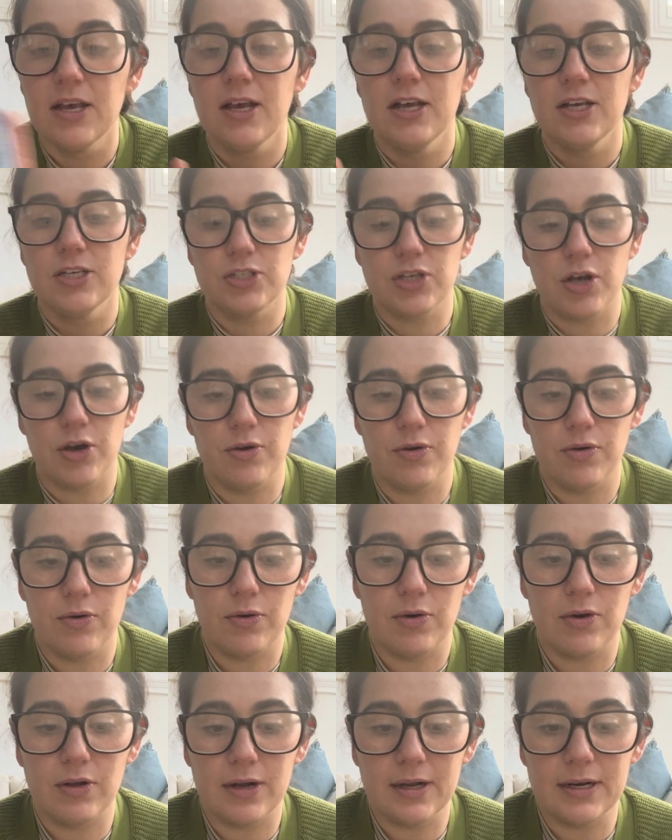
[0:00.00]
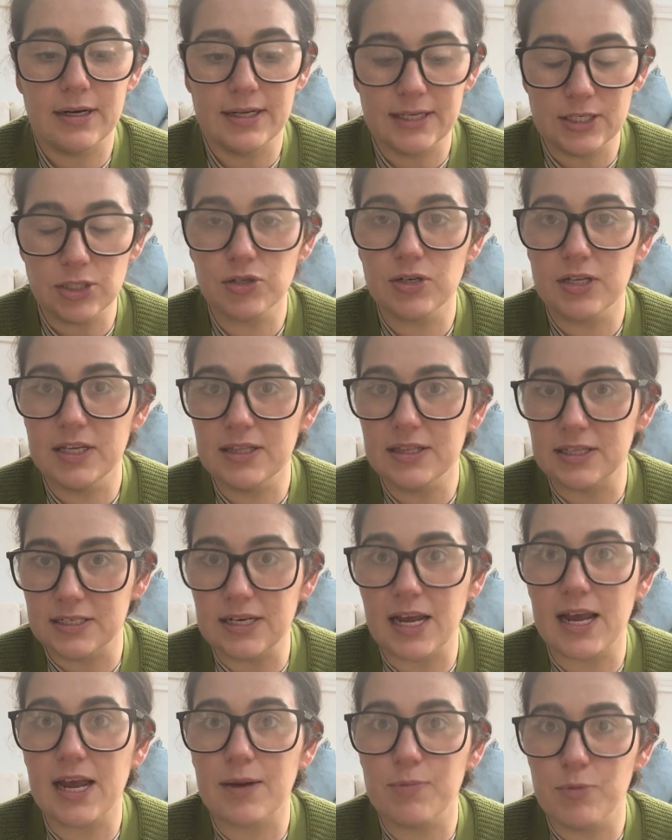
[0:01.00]
So literally the
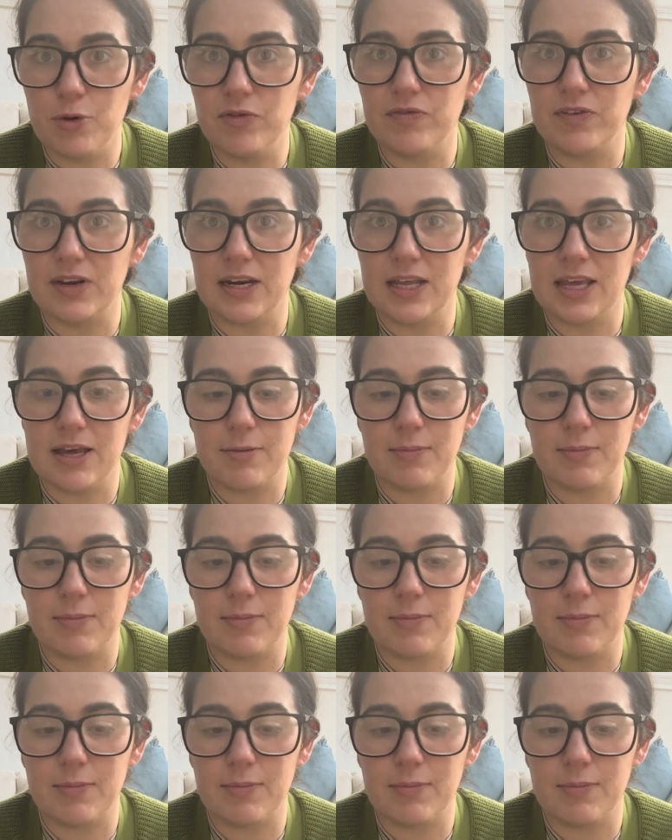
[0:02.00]
day I moved in here,